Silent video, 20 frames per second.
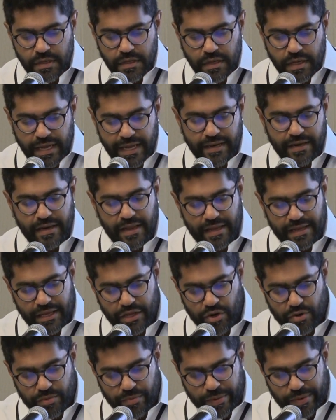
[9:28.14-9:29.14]

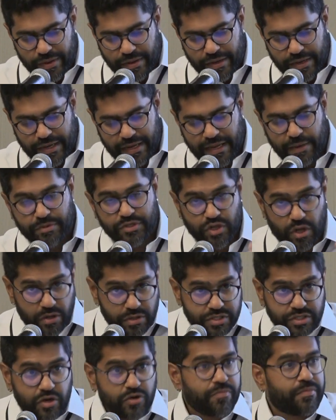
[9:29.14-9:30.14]
It was
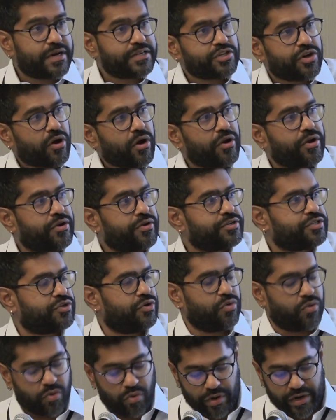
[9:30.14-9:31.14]
also much harder to
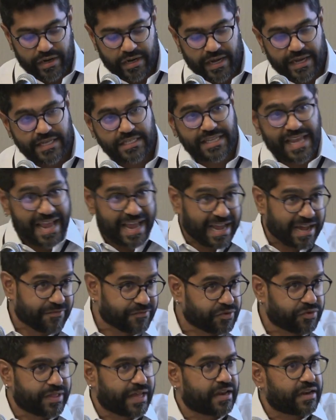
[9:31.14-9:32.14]
organize
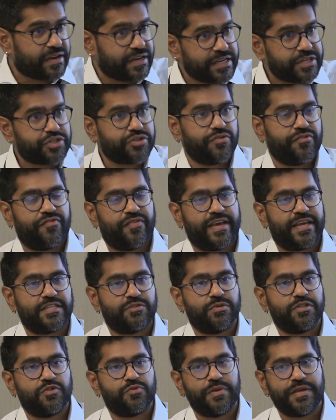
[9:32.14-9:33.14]
after that initial phase,
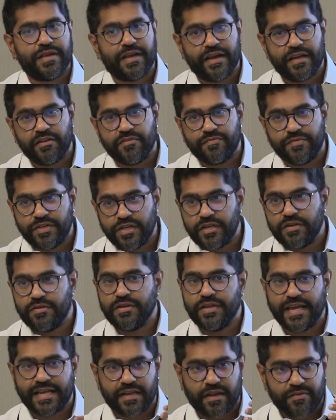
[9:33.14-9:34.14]
once we kind of did
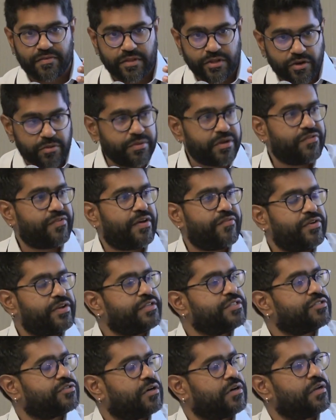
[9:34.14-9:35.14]
get a little bit of
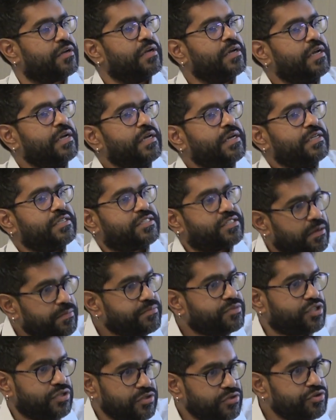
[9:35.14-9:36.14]
evidence on some
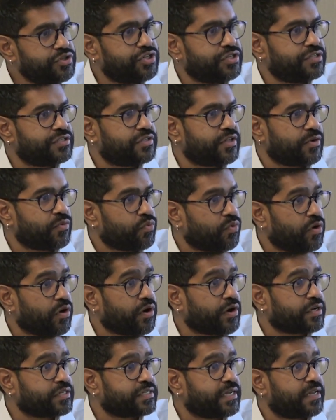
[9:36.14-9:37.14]
solutions that
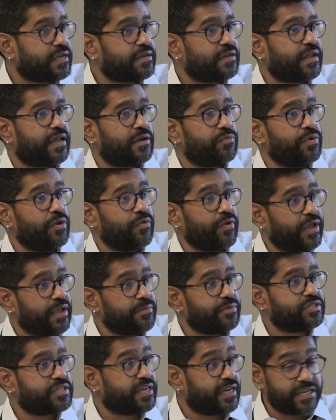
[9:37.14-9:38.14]
worked, and we were
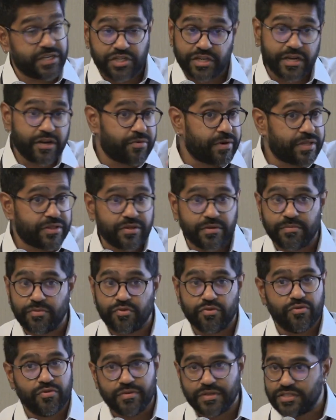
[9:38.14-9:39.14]
able to kind of generate them
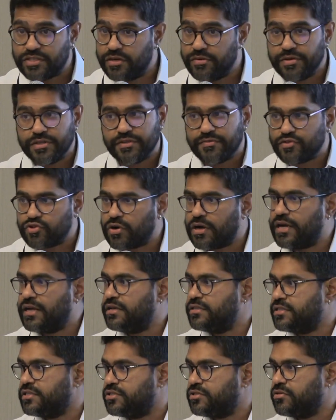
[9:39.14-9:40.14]
through a series of
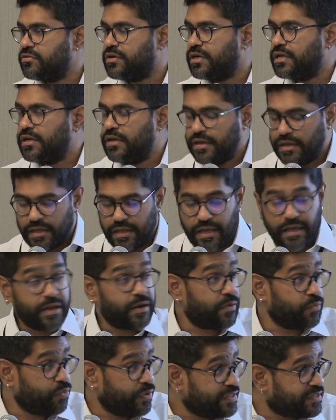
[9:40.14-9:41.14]
trials and so on,
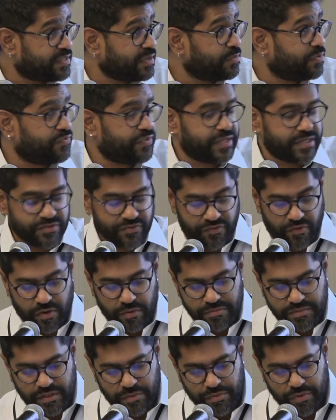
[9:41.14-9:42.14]
and with some of these
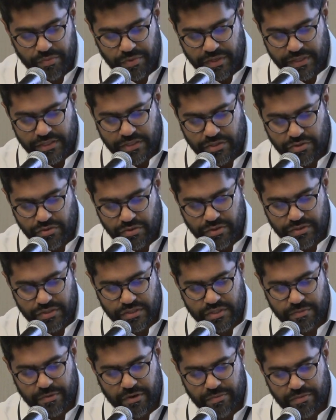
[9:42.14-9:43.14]
firms that were willing to do those
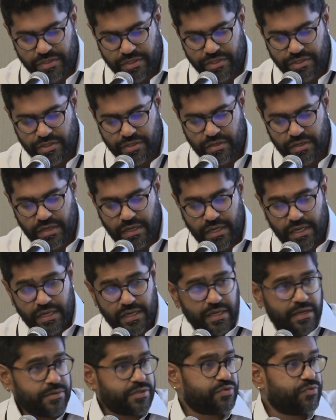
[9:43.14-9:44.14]
experimentation.
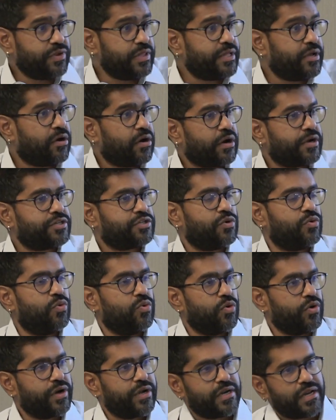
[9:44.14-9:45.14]
It was really hard to
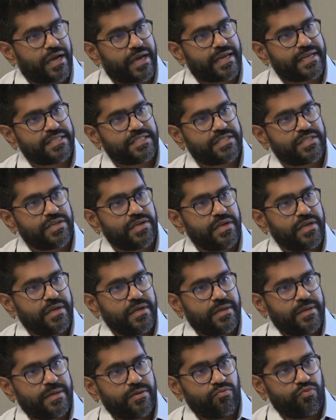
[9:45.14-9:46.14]
organize
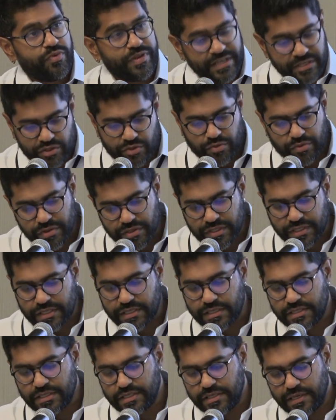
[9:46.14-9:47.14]

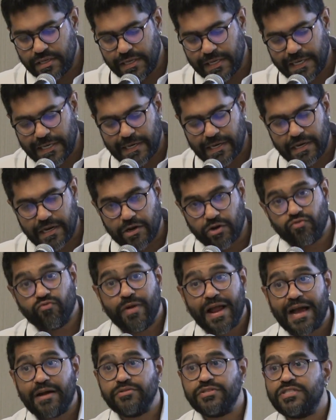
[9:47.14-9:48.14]
resources
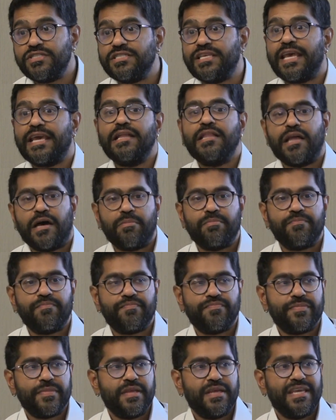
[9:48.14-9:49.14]
around scale-up,
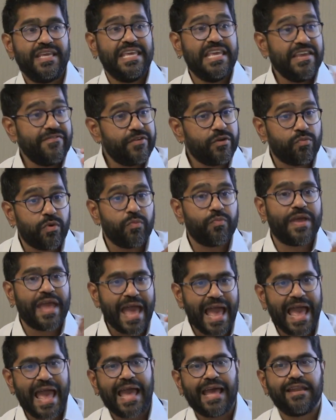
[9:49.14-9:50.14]
even when we
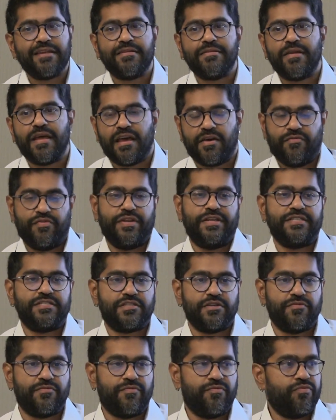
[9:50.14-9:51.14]
had evidence
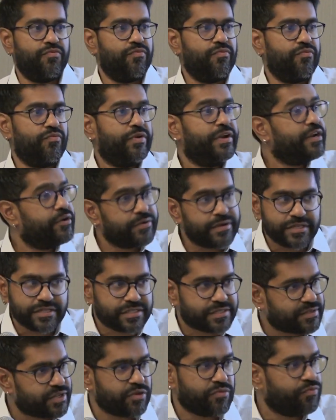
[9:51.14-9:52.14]
of
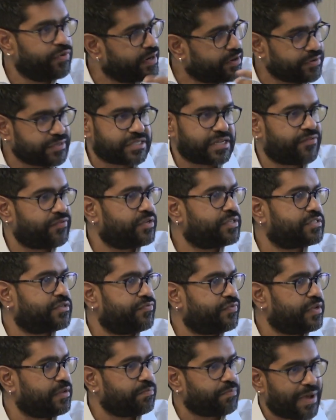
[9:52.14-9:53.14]
rigorous evidence of
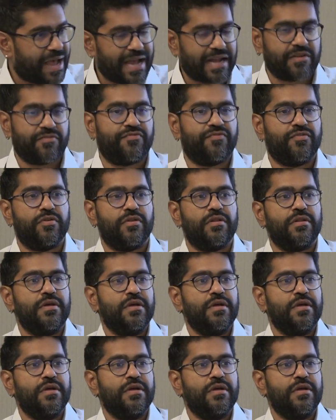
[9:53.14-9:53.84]
impactful